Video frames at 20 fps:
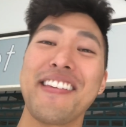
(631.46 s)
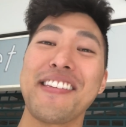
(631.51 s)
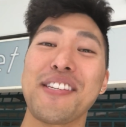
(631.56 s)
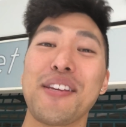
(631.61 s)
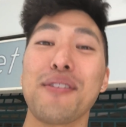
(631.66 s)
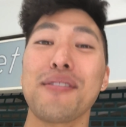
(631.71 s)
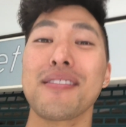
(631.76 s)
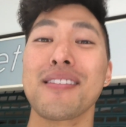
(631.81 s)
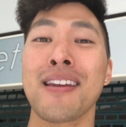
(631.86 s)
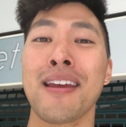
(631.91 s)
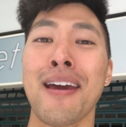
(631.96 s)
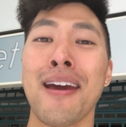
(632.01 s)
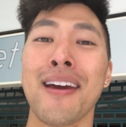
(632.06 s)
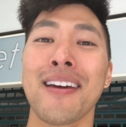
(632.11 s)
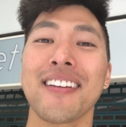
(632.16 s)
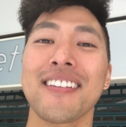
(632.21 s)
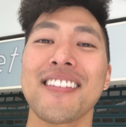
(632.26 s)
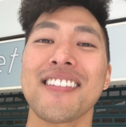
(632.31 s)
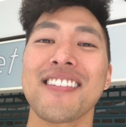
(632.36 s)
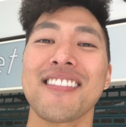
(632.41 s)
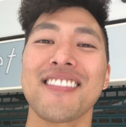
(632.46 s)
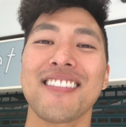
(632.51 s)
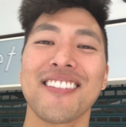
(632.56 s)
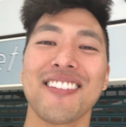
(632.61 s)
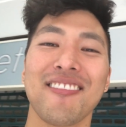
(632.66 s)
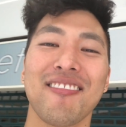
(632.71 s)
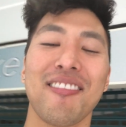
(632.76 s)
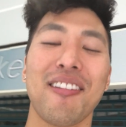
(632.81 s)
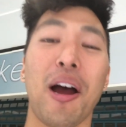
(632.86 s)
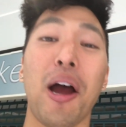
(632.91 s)
They sell
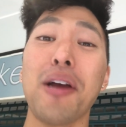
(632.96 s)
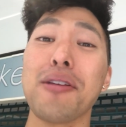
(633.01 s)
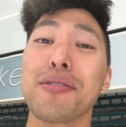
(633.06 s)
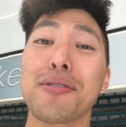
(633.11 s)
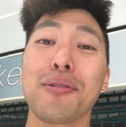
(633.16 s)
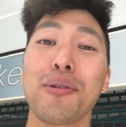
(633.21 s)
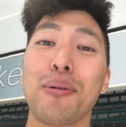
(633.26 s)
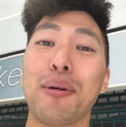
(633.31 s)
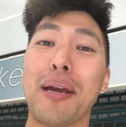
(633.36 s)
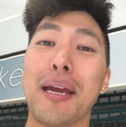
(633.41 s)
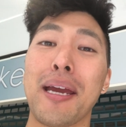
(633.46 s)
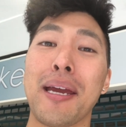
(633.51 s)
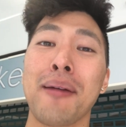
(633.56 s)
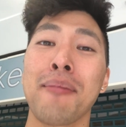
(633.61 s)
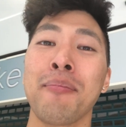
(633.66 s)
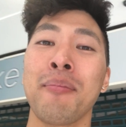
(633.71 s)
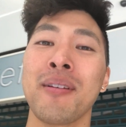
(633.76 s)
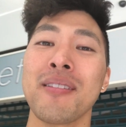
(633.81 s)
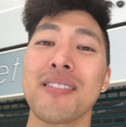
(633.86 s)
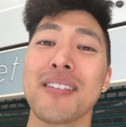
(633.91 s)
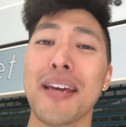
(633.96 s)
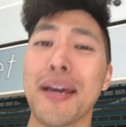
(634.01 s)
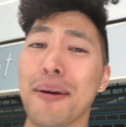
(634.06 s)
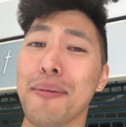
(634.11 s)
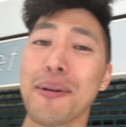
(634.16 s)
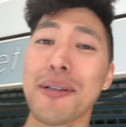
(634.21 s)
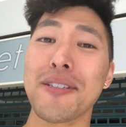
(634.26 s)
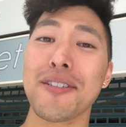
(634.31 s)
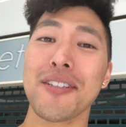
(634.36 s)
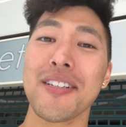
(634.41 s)
snacks, ice cream,
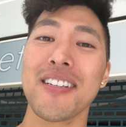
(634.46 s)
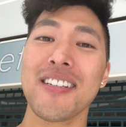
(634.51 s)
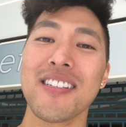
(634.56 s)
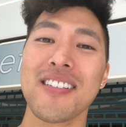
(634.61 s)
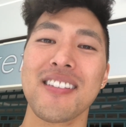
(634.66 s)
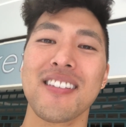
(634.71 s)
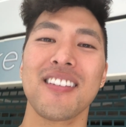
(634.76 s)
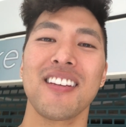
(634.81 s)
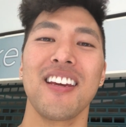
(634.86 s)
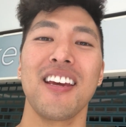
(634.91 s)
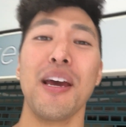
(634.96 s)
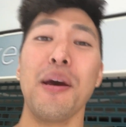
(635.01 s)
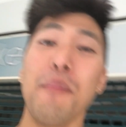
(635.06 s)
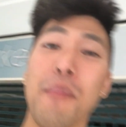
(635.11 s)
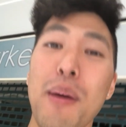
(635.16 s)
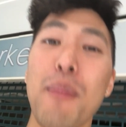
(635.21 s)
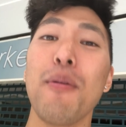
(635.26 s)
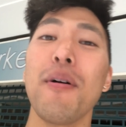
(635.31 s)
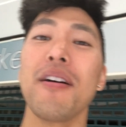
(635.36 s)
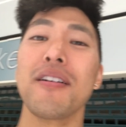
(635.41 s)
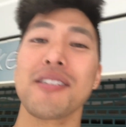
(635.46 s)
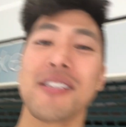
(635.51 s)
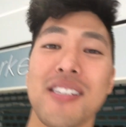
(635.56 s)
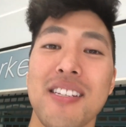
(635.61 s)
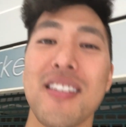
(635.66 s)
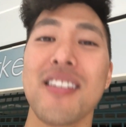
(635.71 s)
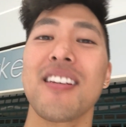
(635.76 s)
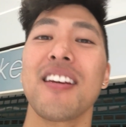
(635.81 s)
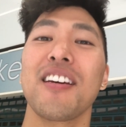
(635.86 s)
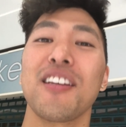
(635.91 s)
sandwiches. People
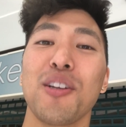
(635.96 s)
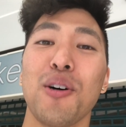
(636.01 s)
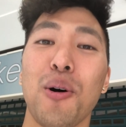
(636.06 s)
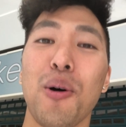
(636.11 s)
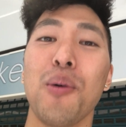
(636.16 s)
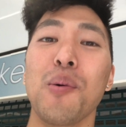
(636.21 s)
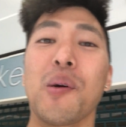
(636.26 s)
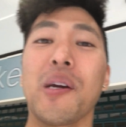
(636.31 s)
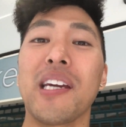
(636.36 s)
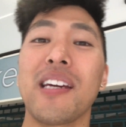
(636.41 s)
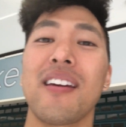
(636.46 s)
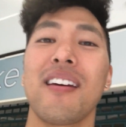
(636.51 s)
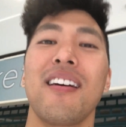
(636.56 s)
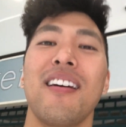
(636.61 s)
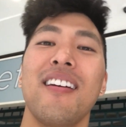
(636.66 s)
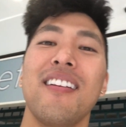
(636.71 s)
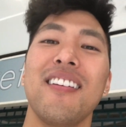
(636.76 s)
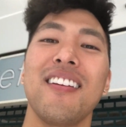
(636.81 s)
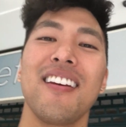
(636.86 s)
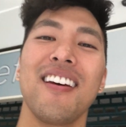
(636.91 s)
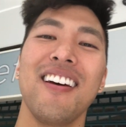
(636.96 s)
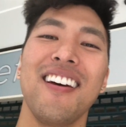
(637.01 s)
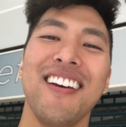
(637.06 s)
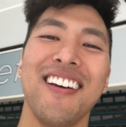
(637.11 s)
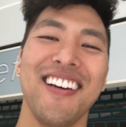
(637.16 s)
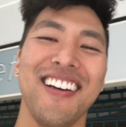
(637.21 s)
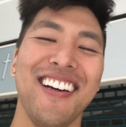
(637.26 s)
actually stay the whole weekend.